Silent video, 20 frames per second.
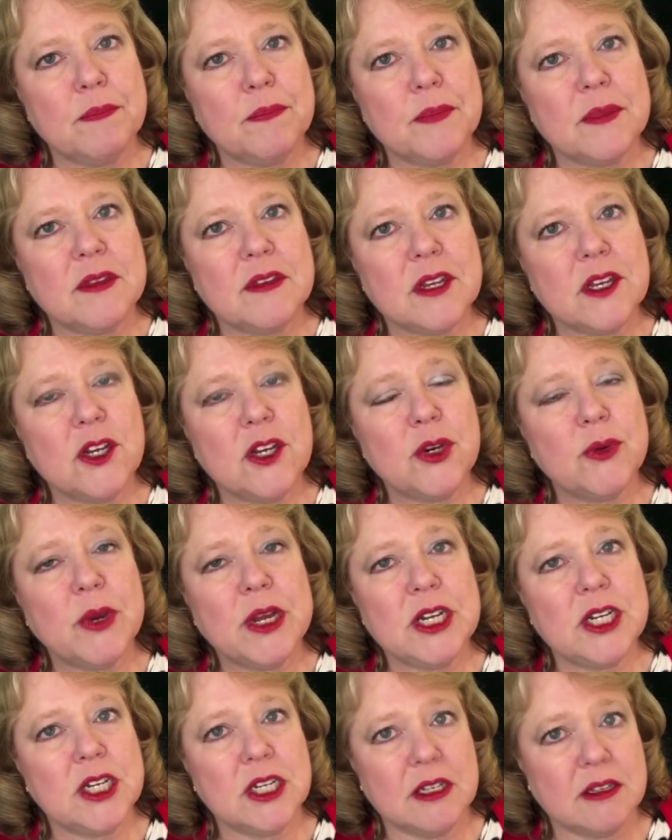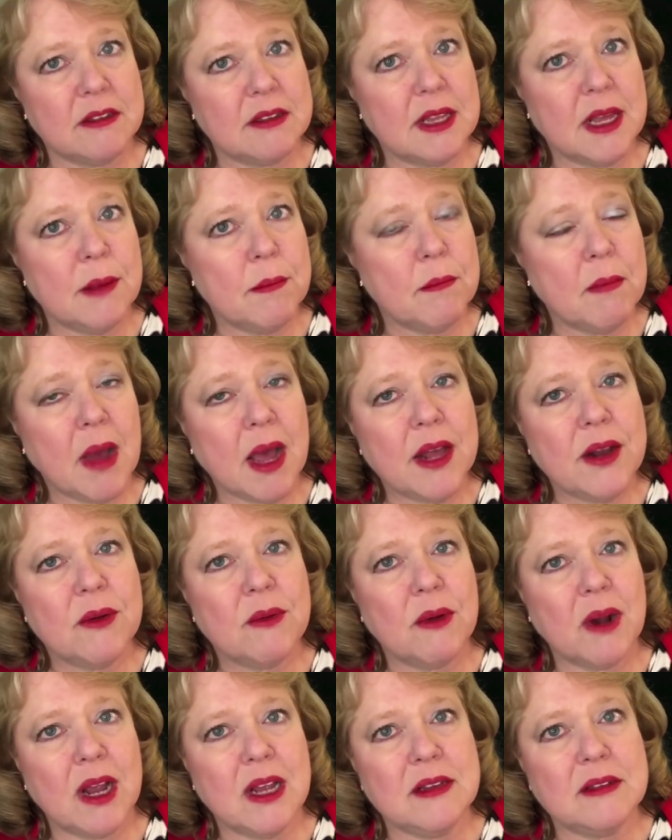situations that might
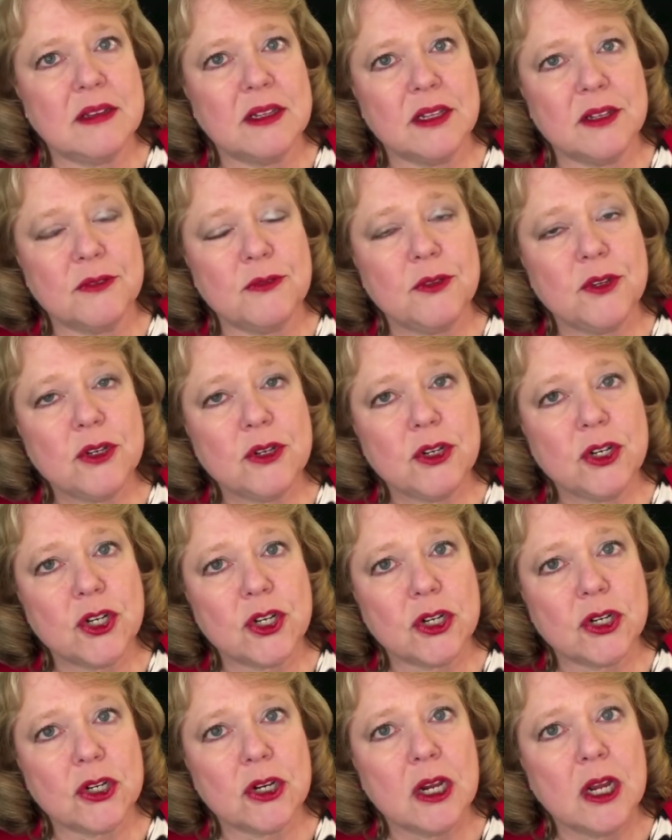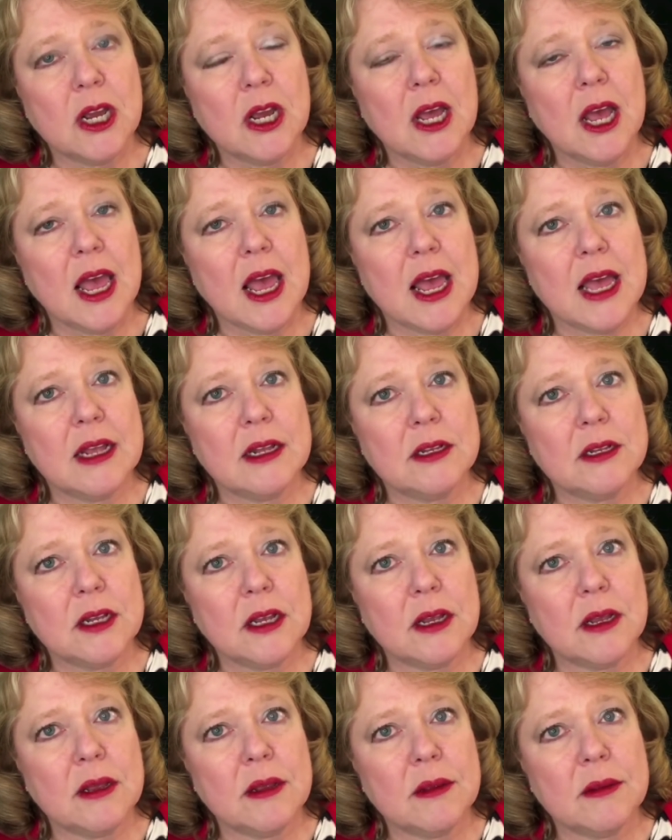arise in the future and
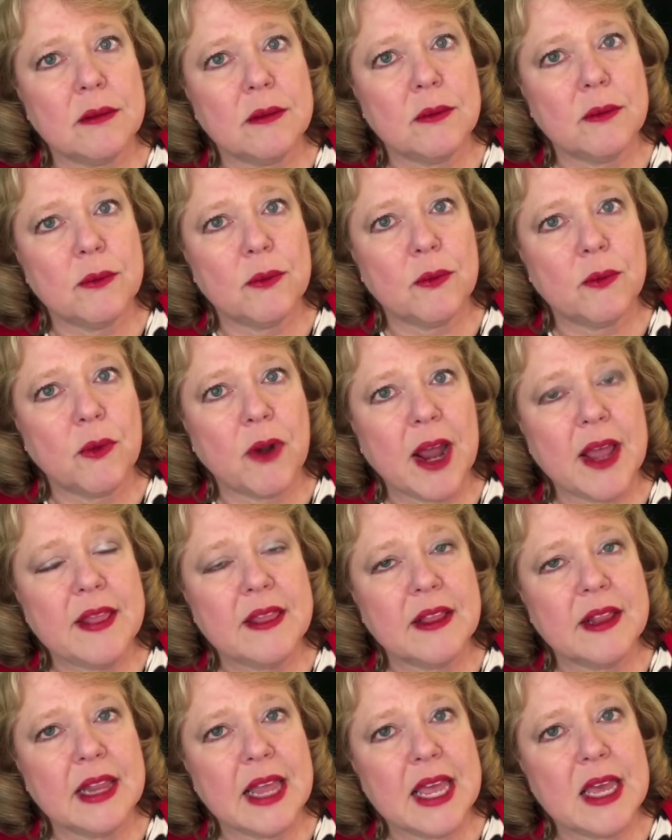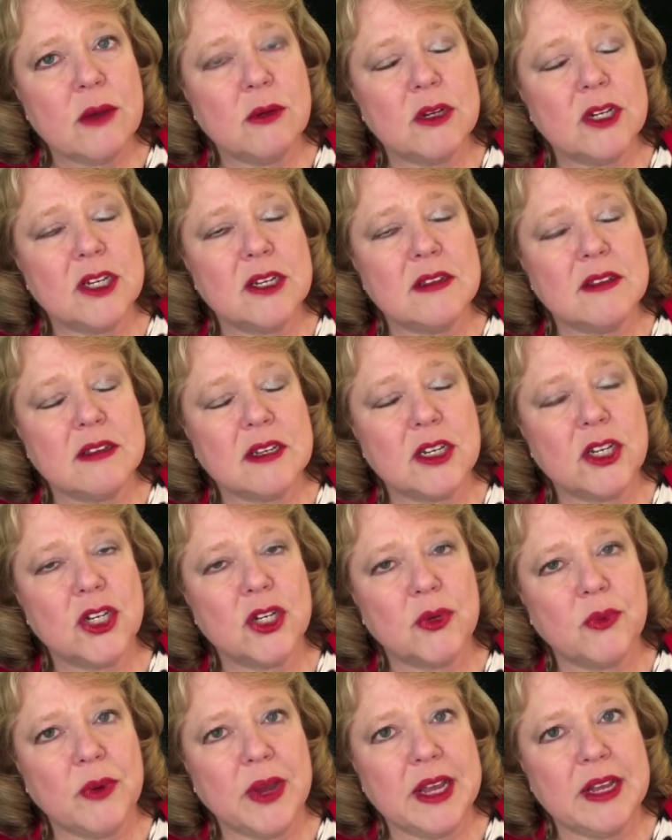write the language in such
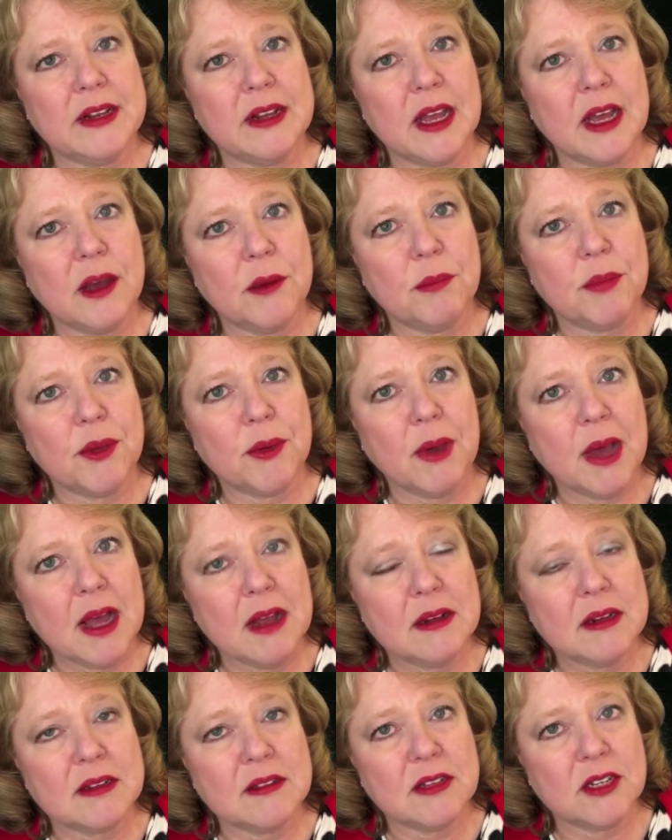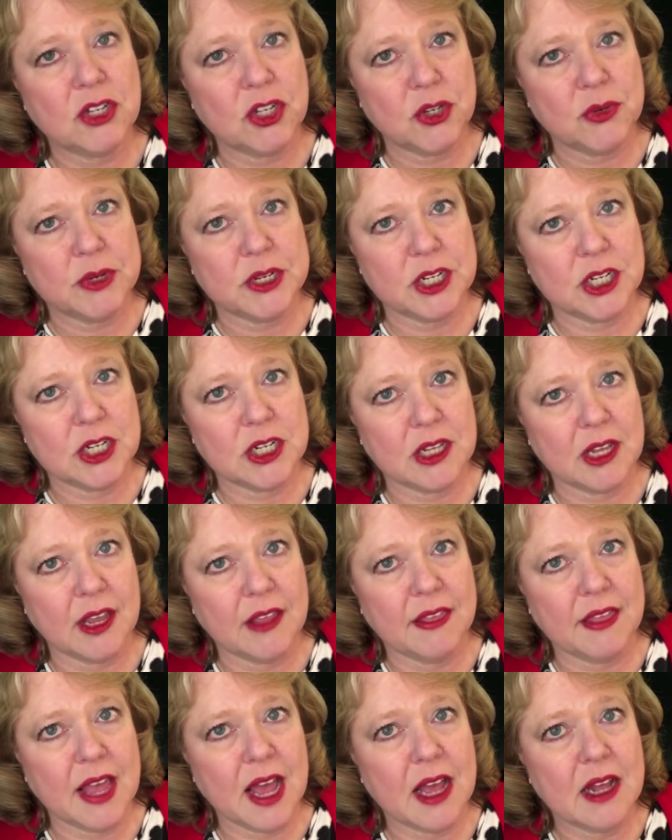a way to help you out in a situation
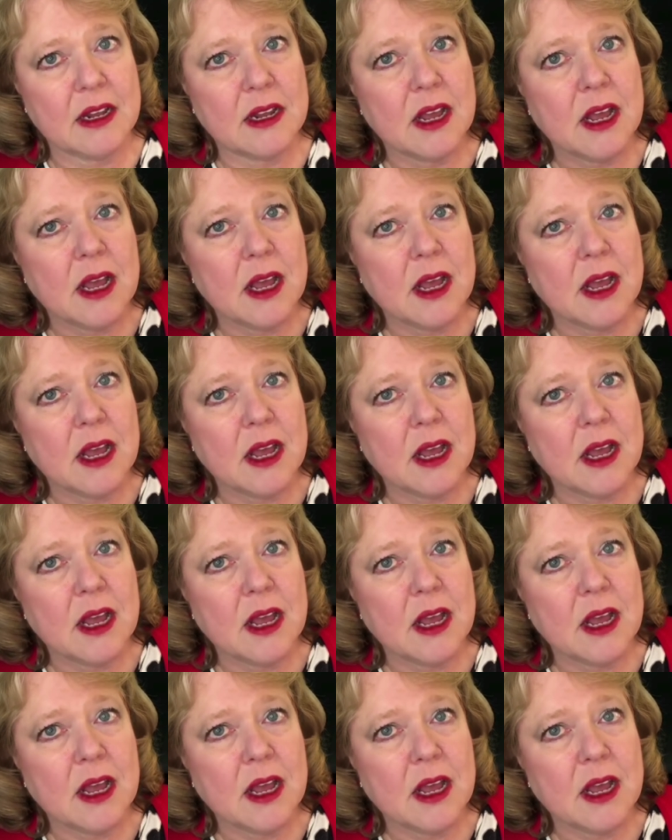like that.